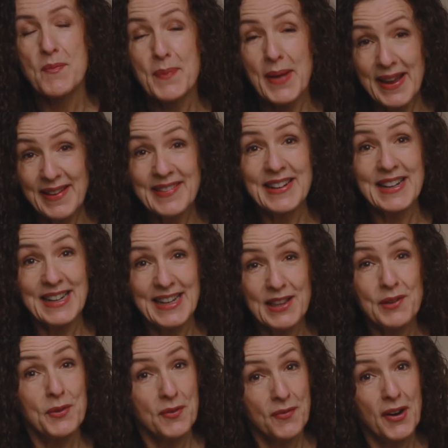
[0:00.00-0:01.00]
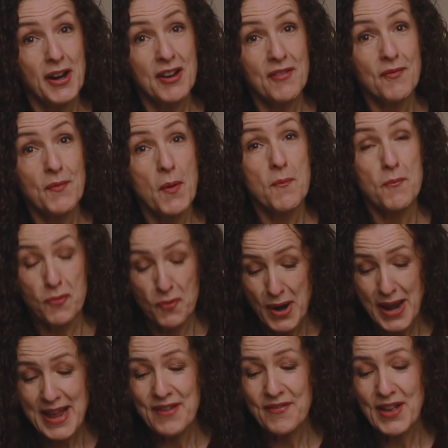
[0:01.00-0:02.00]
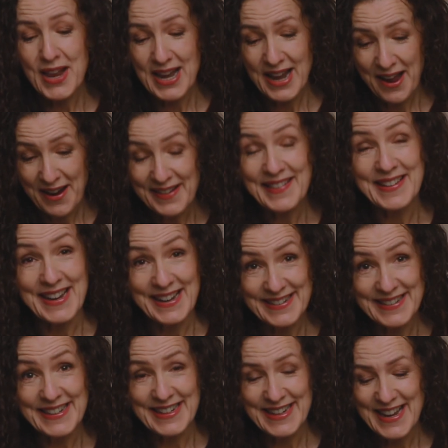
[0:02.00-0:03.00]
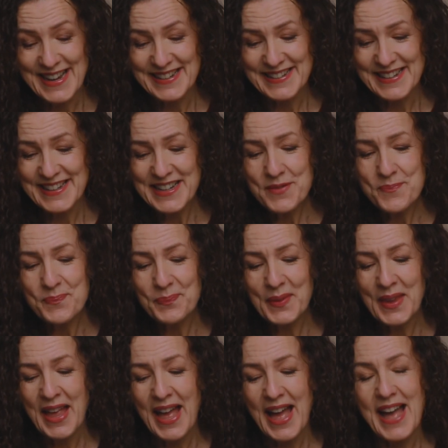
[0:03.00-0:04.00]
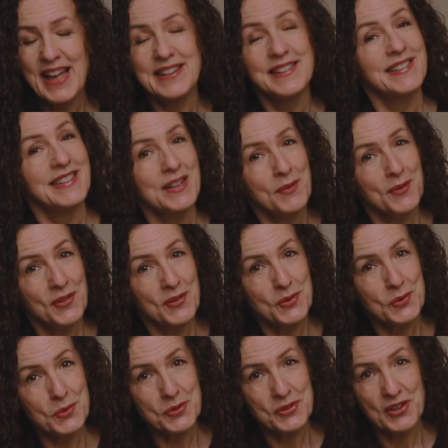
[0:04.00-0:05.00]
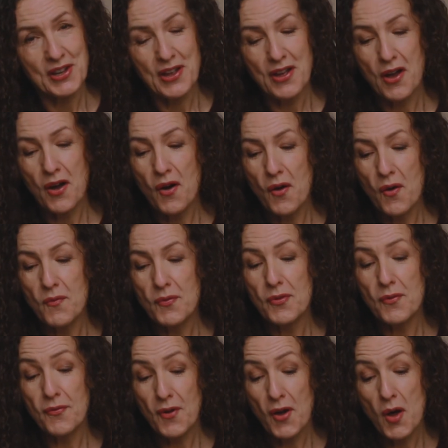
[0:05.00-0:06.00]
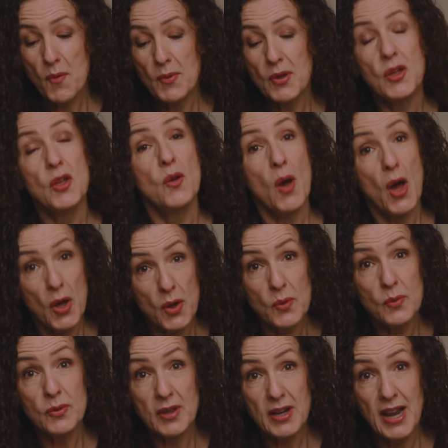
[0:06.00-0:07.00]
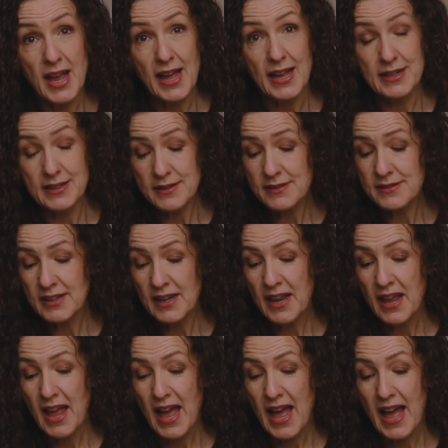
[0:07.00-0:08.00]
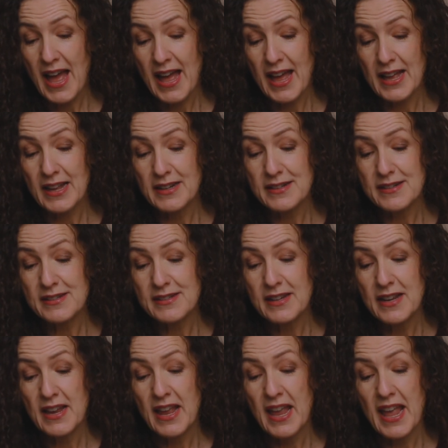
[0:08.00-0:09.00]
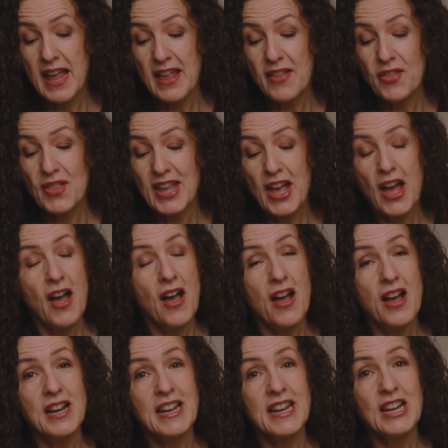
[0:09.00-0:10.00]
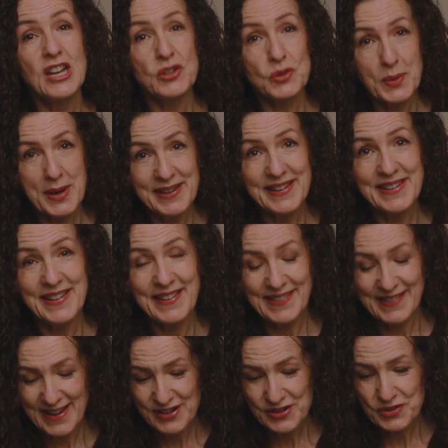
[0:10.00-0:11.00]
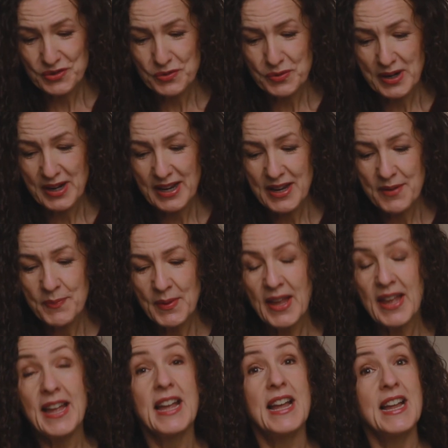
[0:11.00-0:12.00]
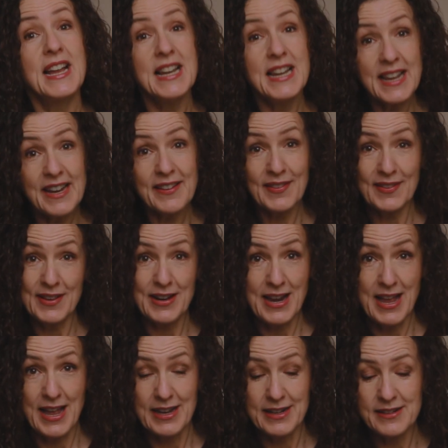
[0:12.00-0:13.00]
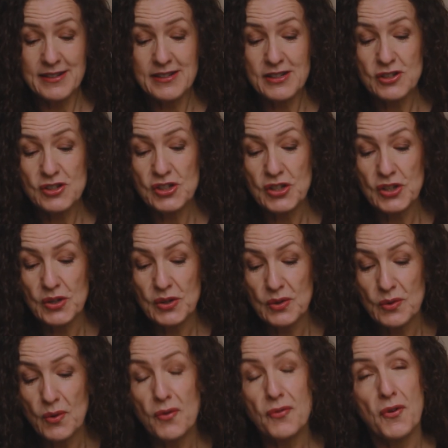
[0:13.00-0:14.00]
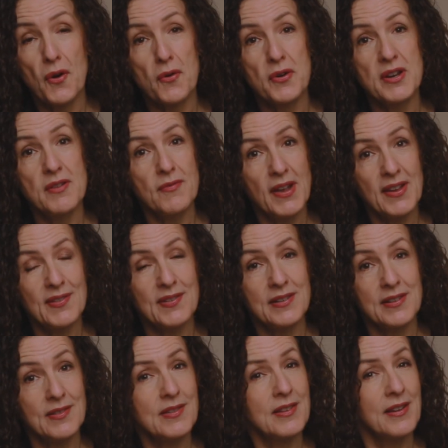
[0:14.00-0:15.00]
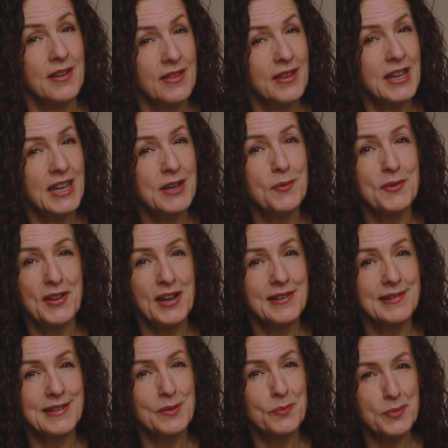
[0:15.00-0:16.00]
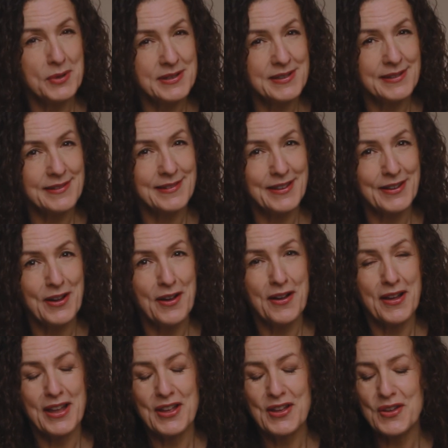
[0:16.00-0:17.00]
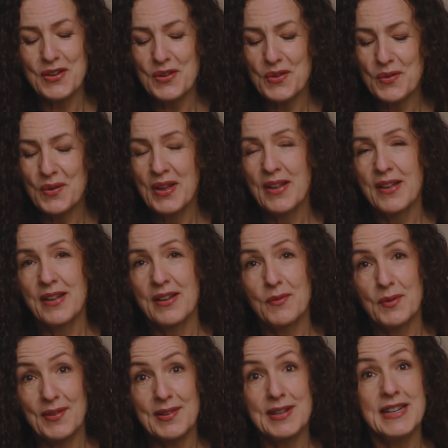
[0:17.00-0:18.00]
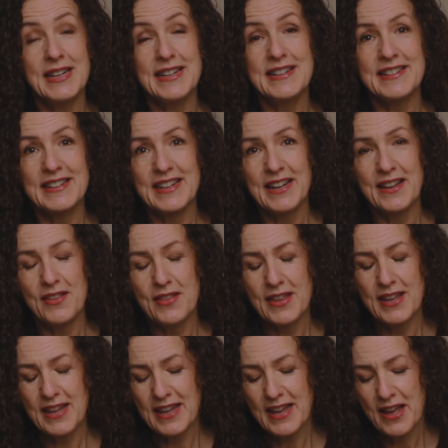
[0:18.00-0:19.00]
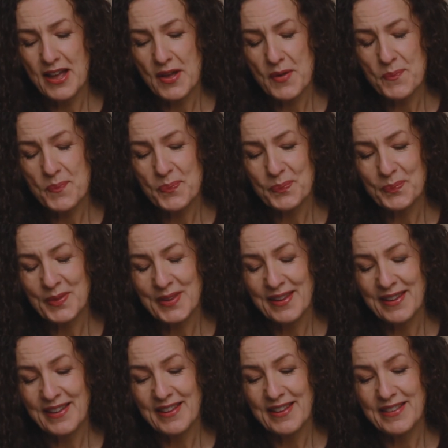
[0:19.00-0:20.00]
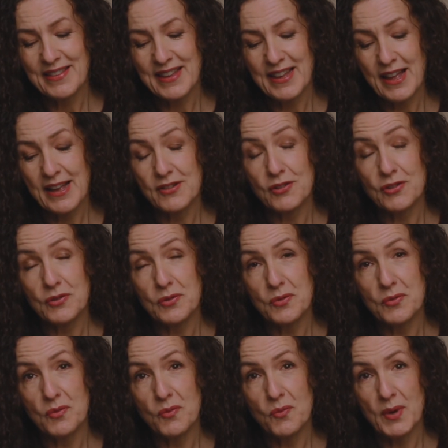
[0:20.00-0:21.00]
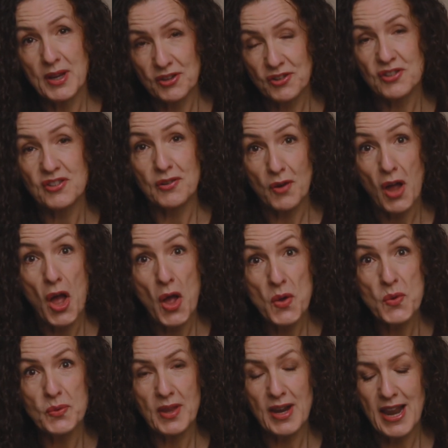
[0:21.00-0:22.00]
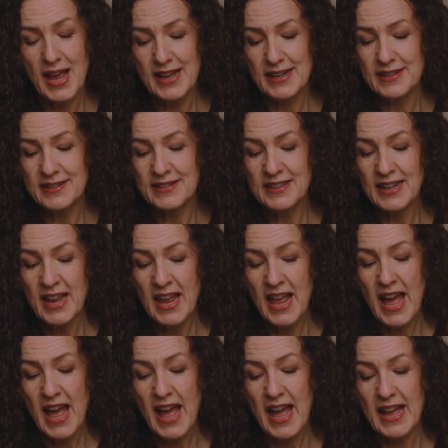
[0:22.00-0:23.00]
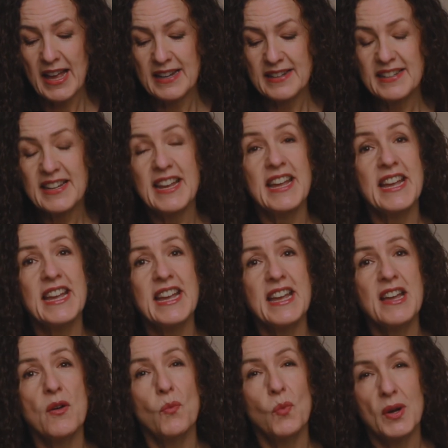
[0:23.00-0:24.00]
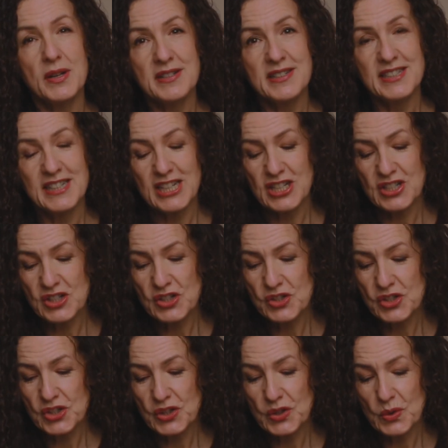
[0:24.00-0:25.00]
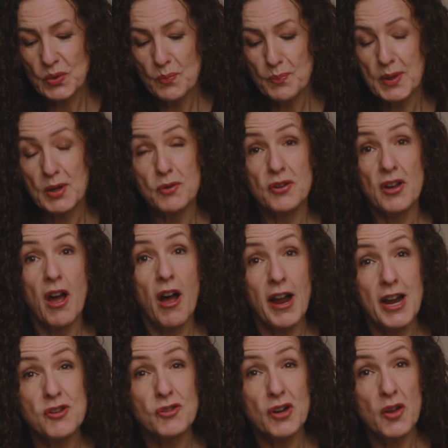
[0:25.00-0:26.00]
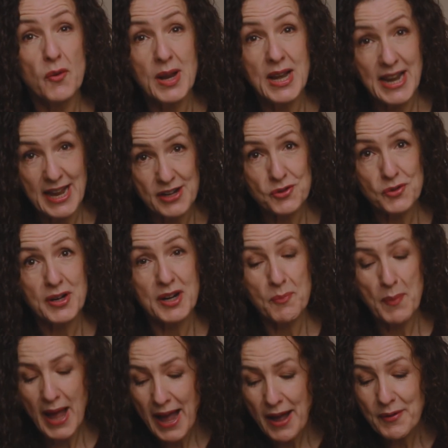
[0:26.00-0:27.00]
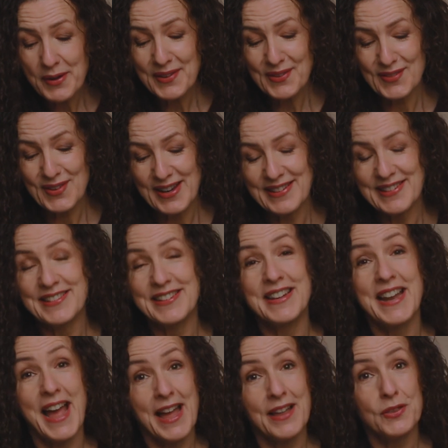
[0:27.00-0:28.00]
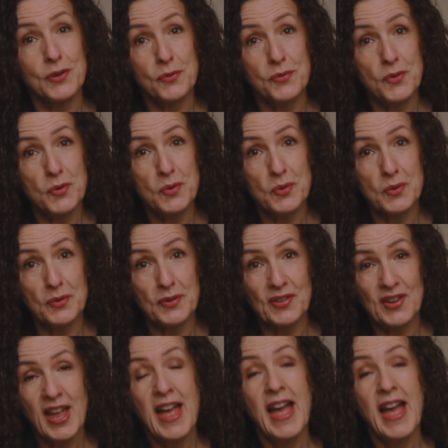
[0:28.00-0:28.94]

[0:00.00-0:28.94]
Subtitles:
Basically, there was a very brave Icelandic lady, and she was the daughter of the farmer who owned the land, and in the early 20th century, he leased the land to foreign investors. I think he was actually British, the guy who was leading the actual wish to own the land, and he wanted to build a hydroelectric power station at the falls.